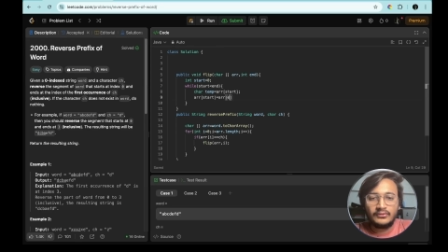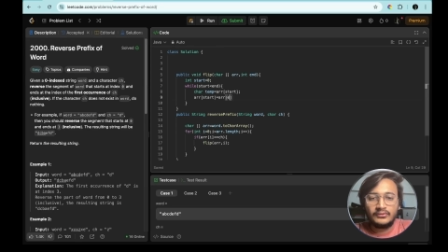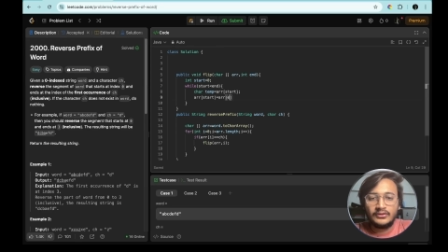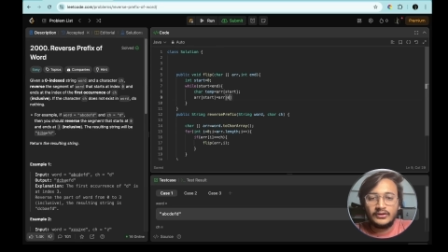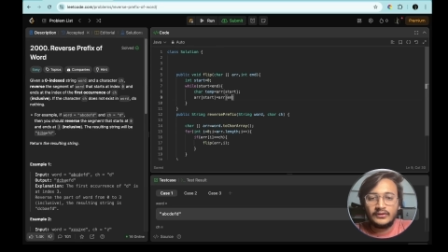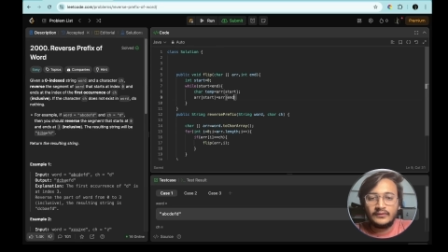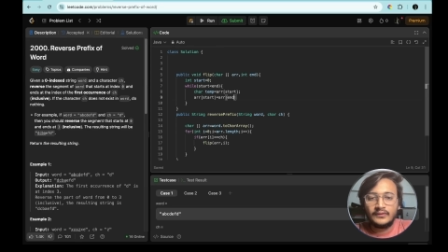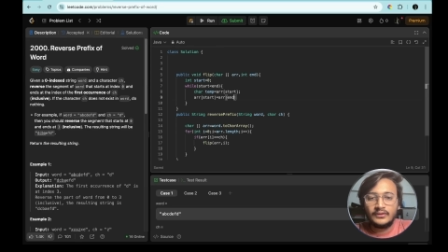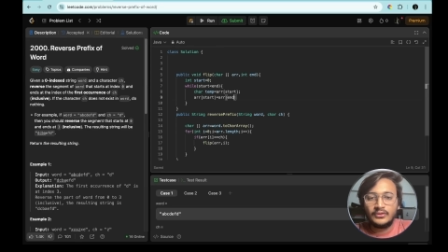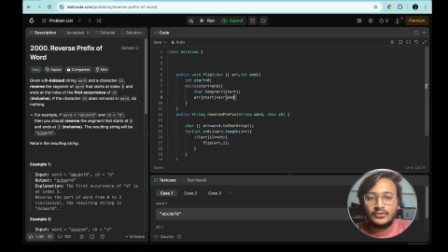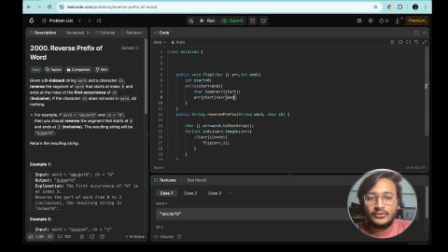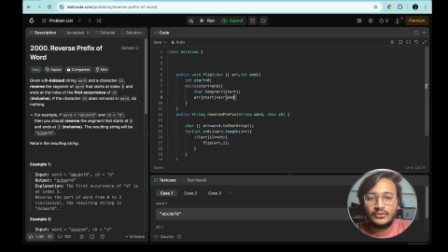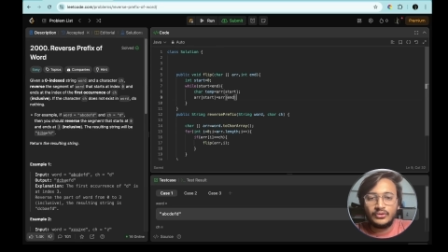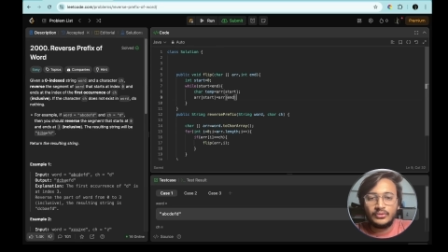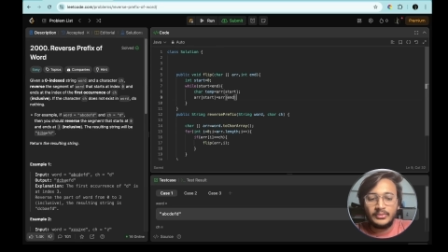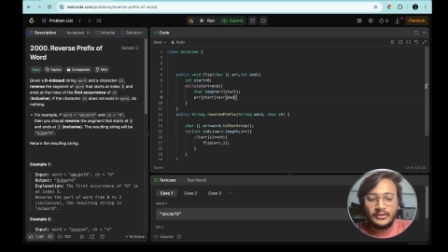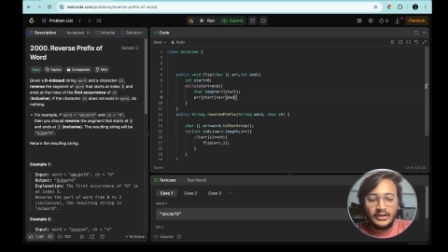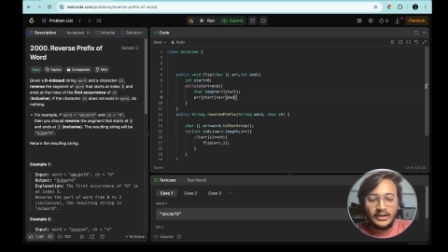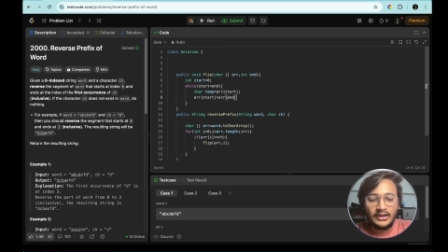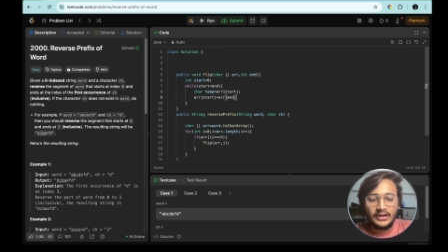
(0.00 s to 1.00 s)
This will going to
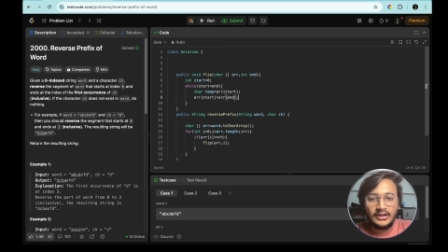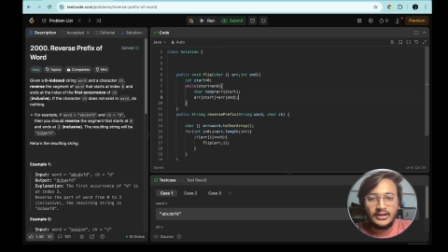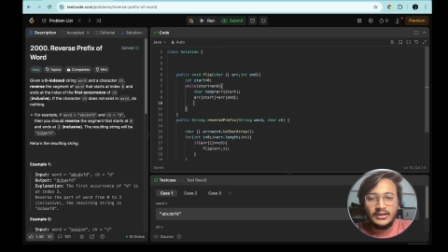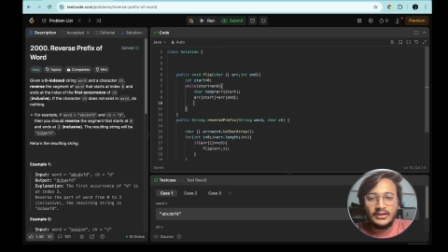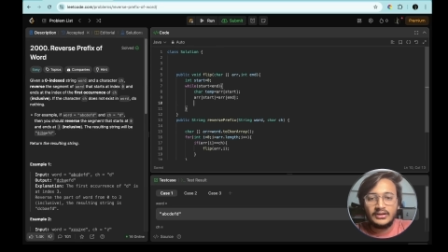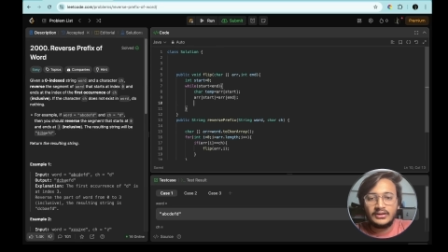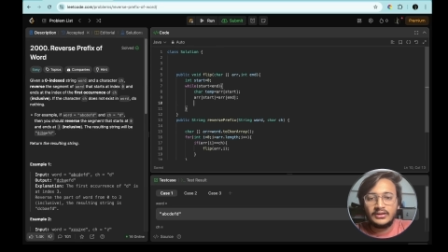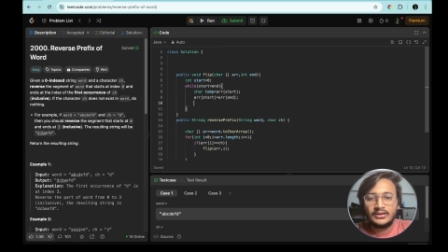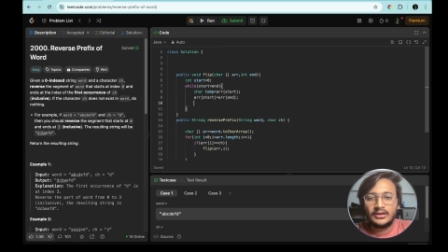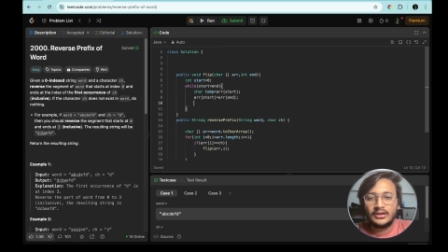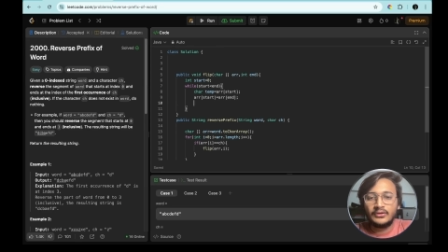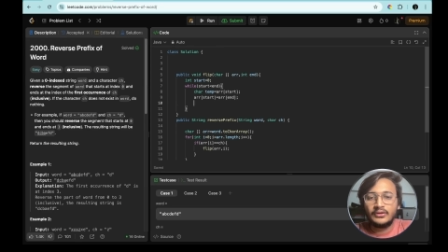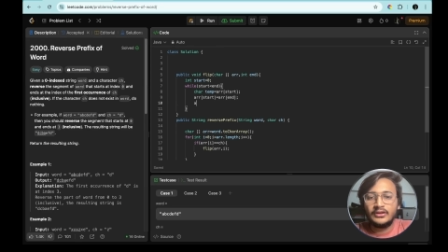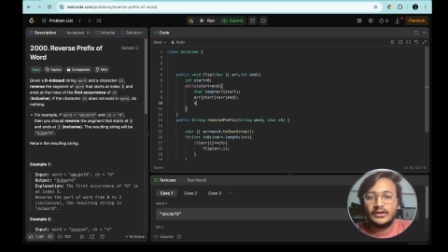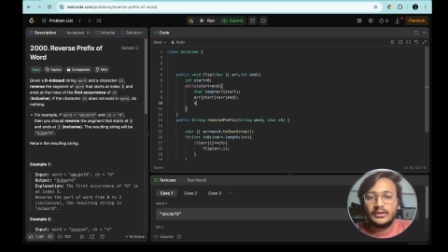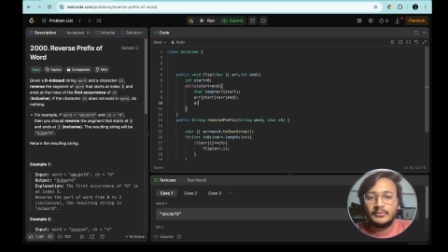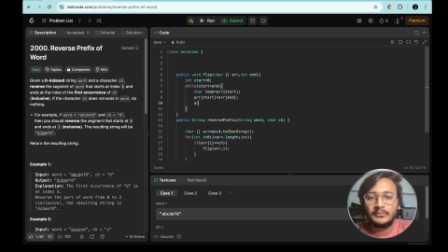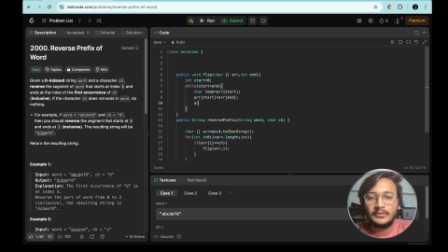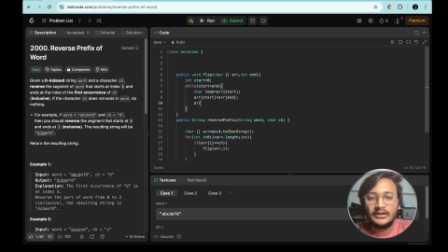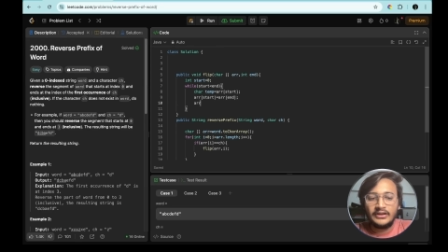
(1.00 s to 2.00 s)
be end. Now in
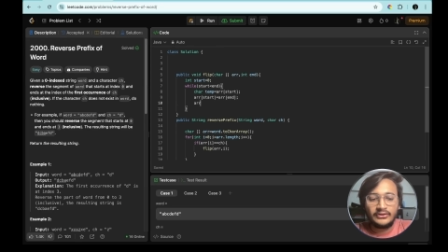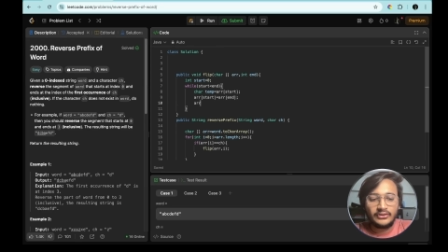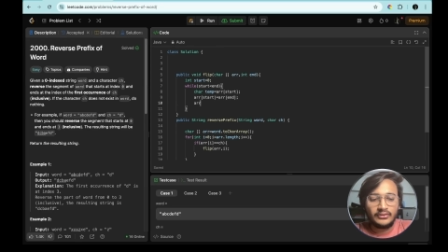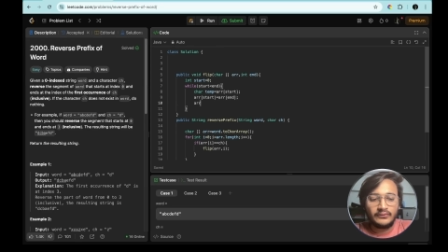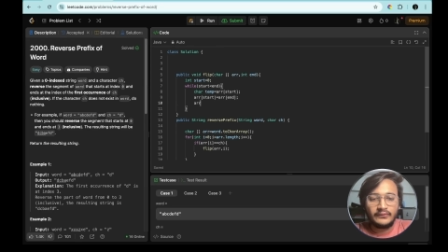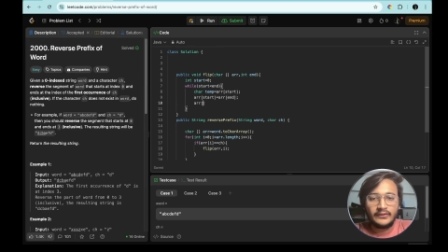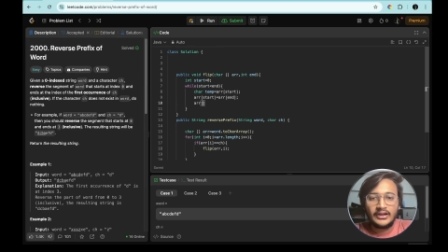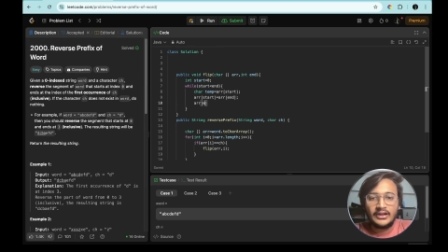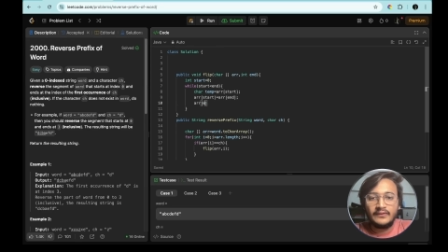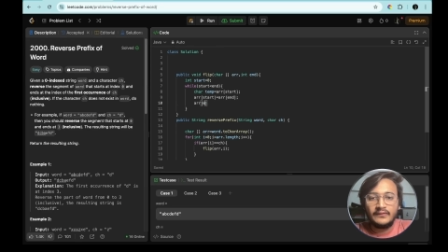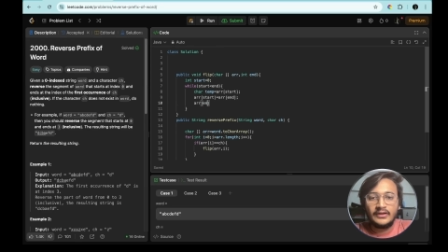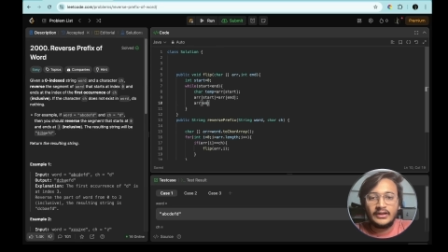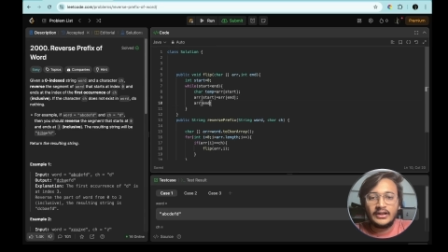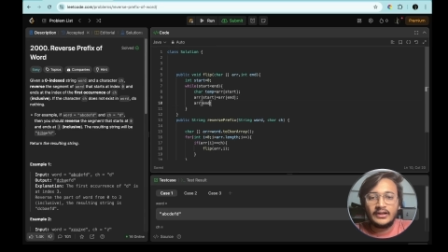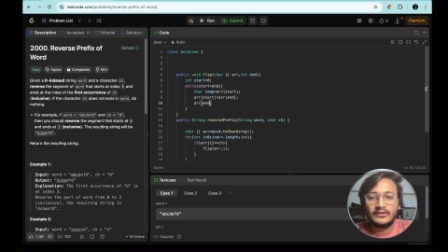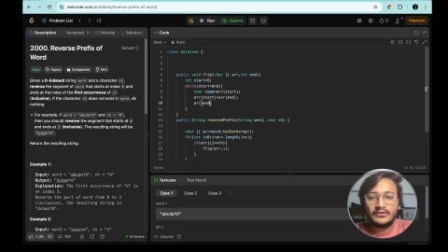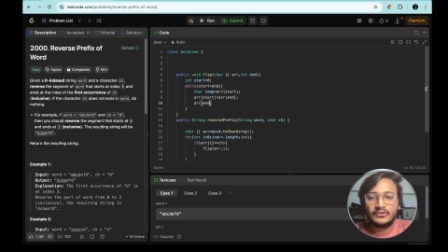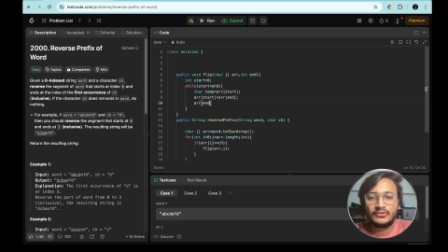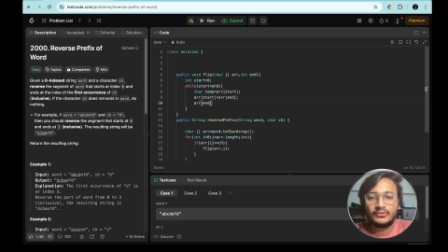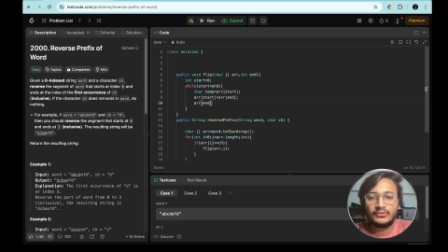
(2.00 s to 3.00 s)
the place of end, we
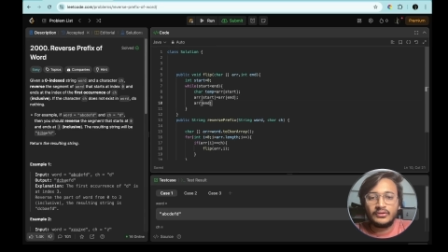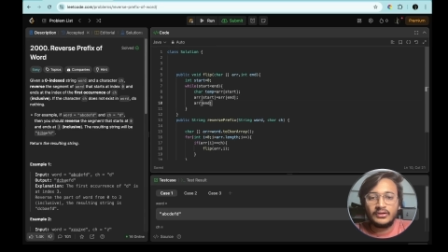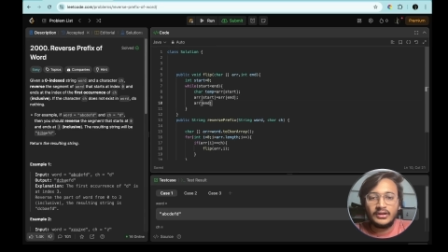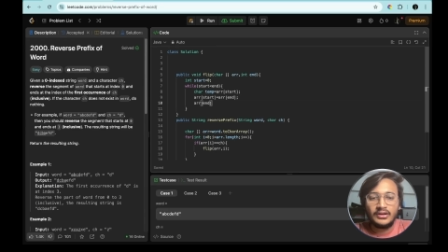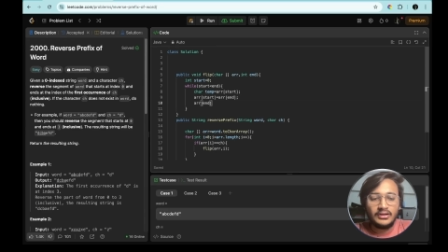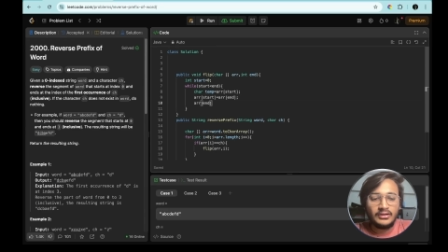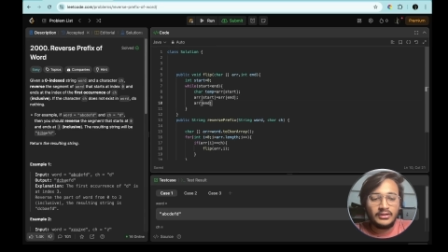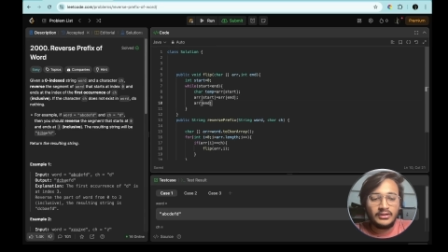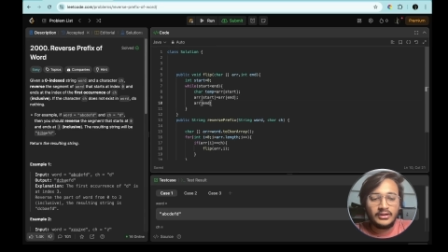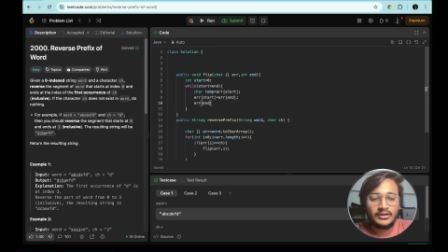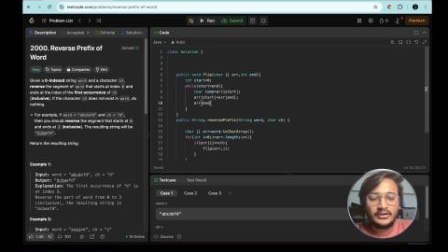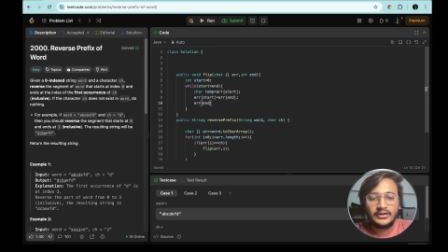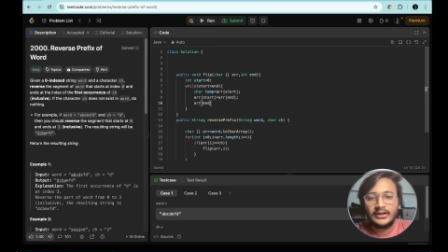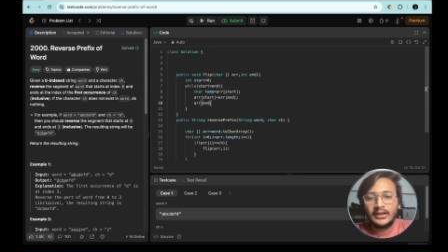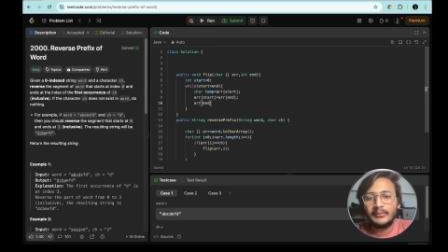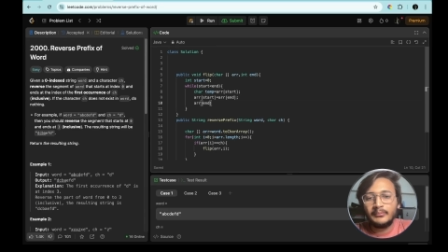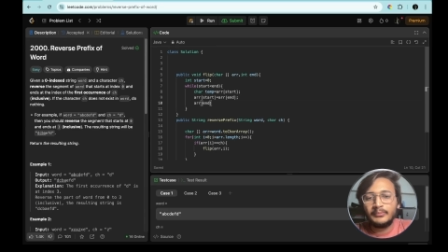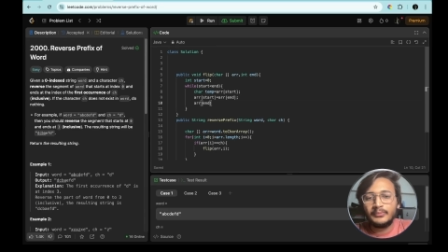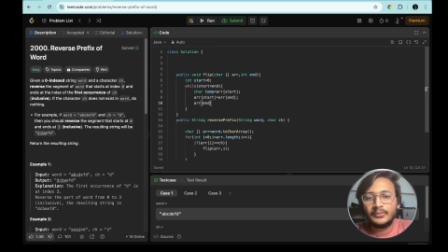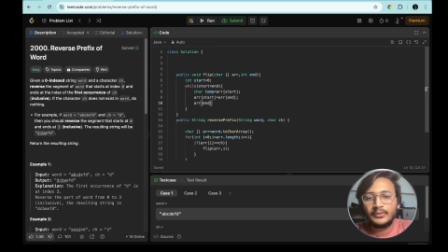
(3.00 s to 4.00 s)
can store the
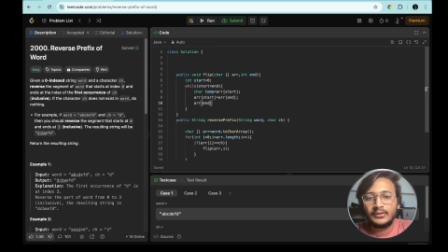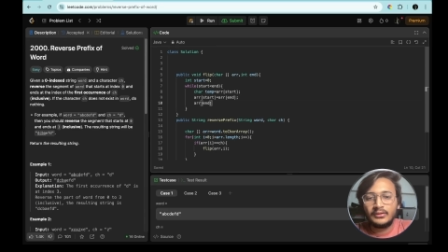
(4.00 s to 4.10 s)
temp